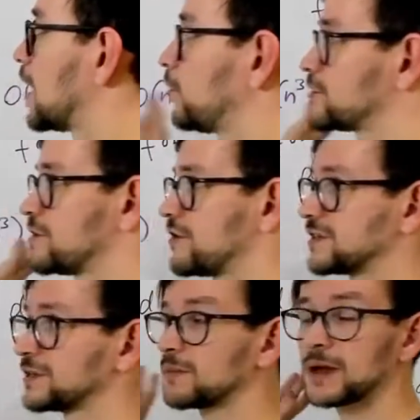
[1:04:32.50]
already
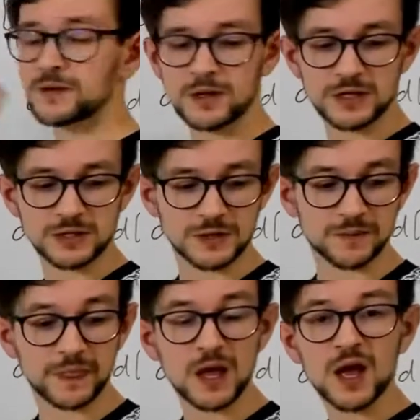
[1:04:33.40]
erased it, but it doesn't
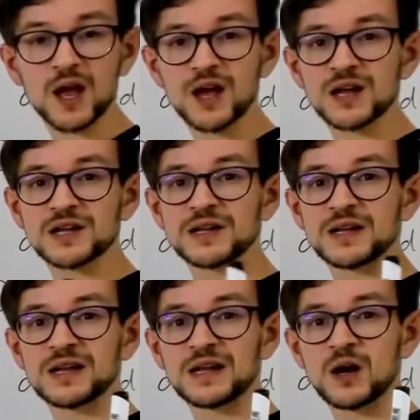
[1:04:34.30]
matter.
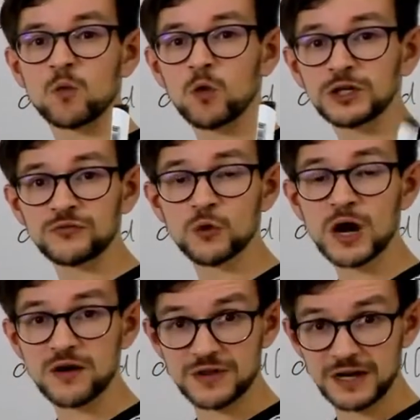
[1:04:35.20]
What if
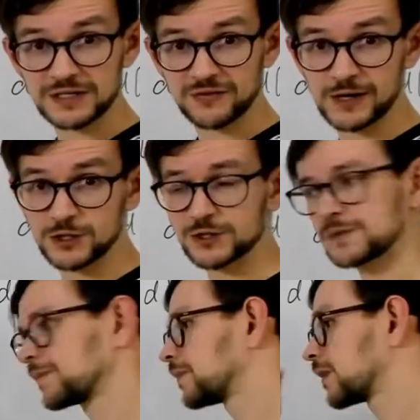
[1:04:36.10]
you have negative edges?